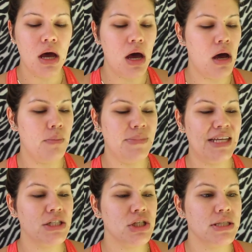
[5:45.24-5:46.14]

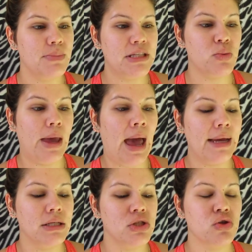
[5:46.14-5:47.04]
that's just the best way I
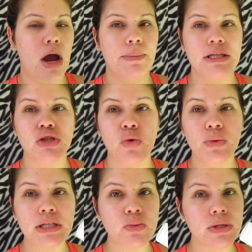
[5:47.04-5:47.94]
could describe it. So
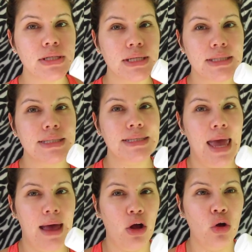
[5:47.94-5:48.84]
this one did
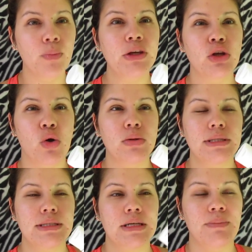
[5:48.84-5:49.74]
help, you know,
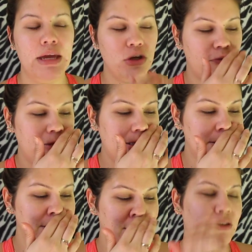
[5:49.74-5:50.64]
to make your
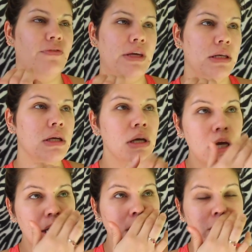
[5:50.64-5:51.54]

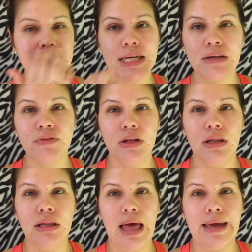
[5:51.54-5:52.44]
skin
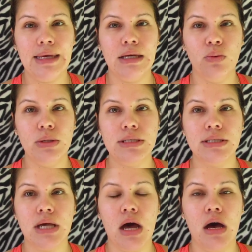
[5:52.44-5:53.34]
feel like it
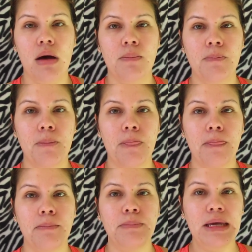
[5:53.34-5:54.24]
was
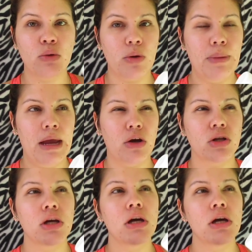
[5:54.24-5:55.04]
being repaired.